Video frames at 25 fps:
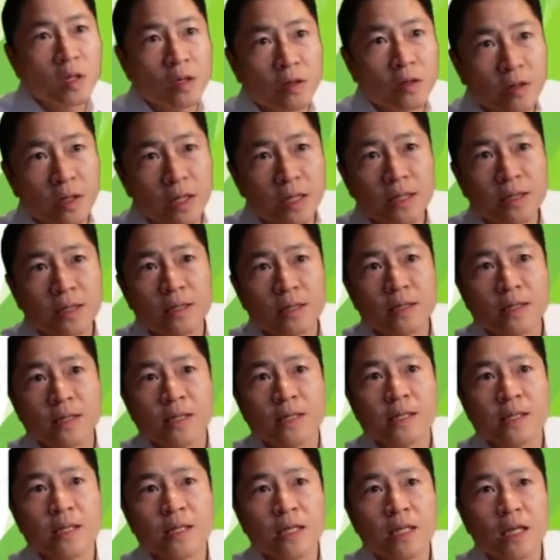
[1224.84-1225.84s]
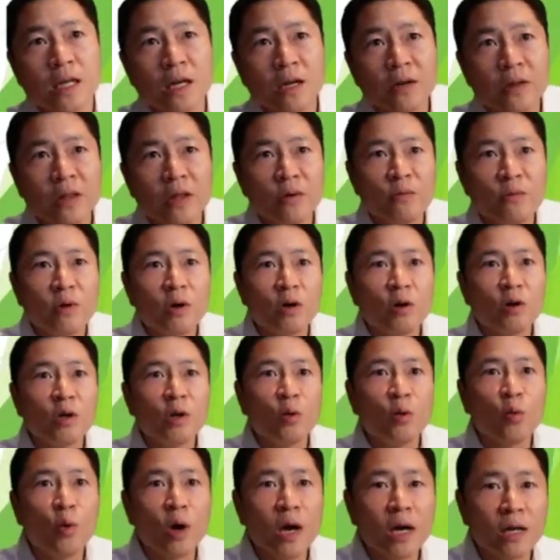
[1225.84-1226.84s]
All right, this is the Rode
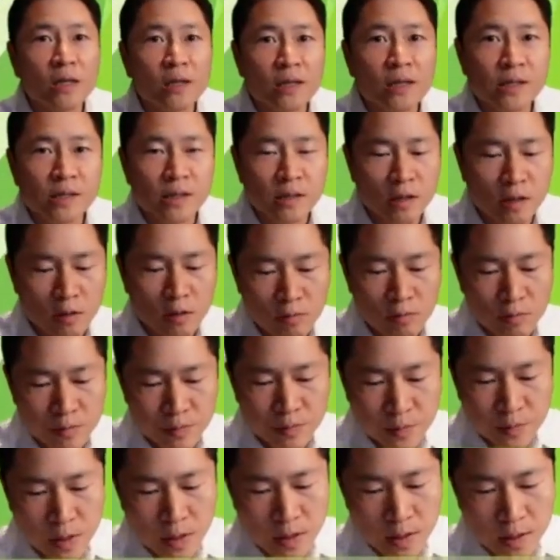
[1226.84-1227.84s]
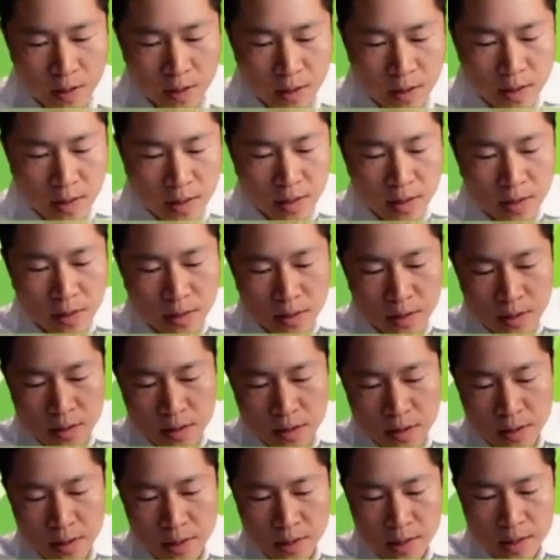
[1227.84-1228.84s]
Wireless Go.
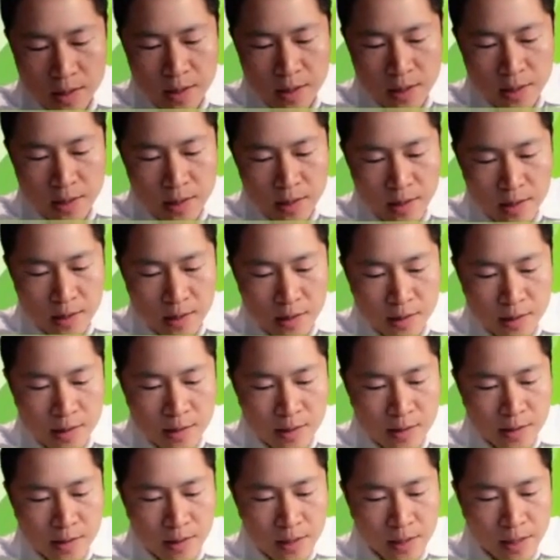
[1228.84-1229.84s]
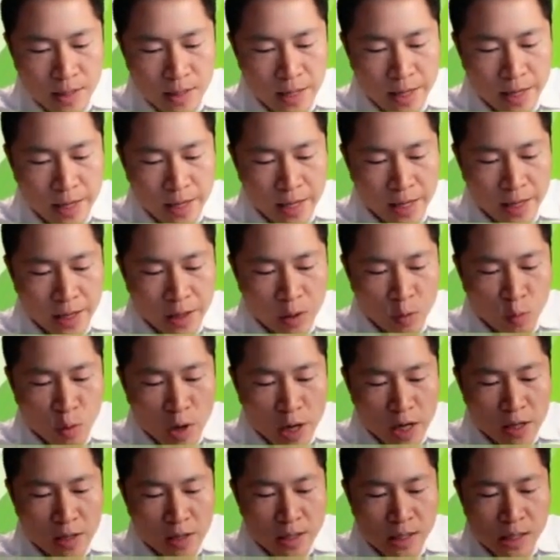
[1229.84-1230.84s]
It is a
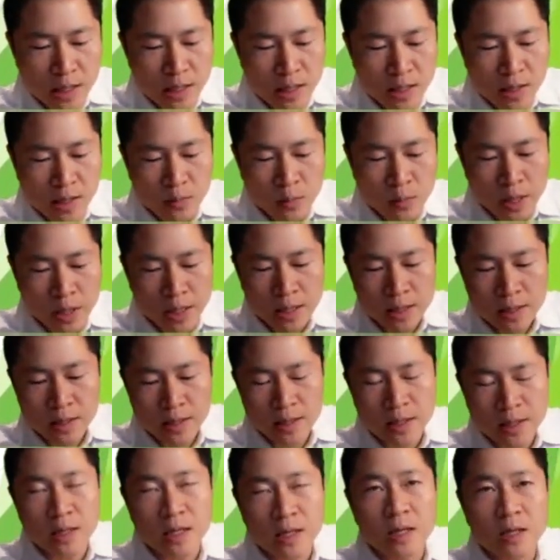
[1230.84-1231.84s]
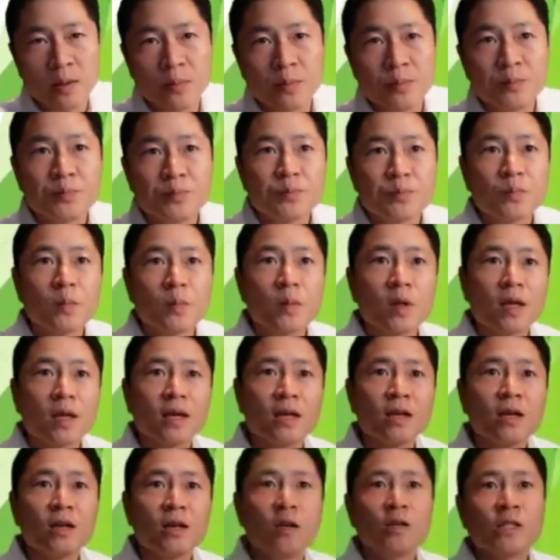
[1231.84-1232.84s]
wireless mic. I
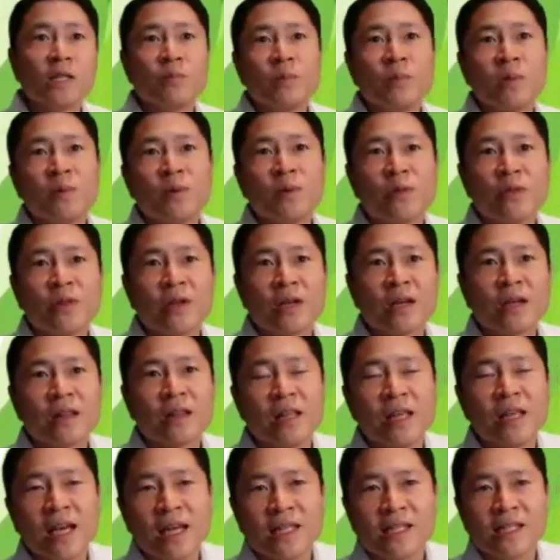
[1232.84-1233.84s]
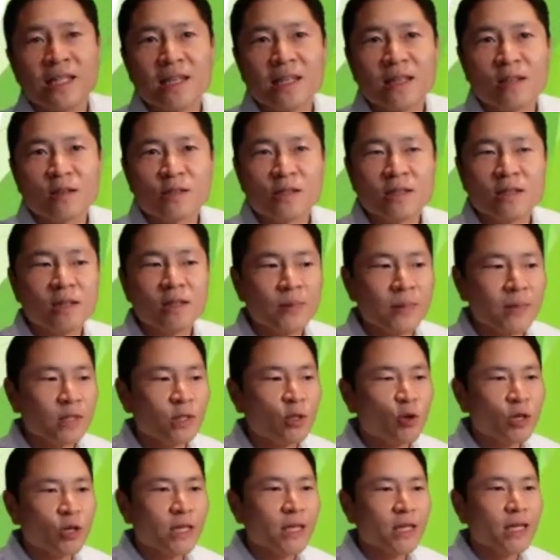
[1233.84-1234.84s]
don't know. Some people think the headset looks a little bit
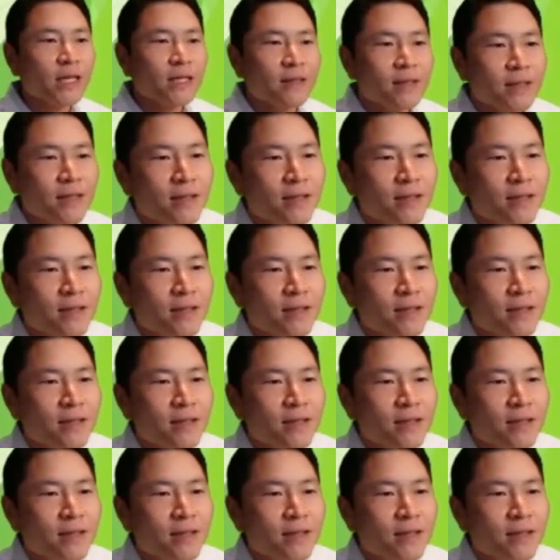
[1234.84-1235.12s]
dorky.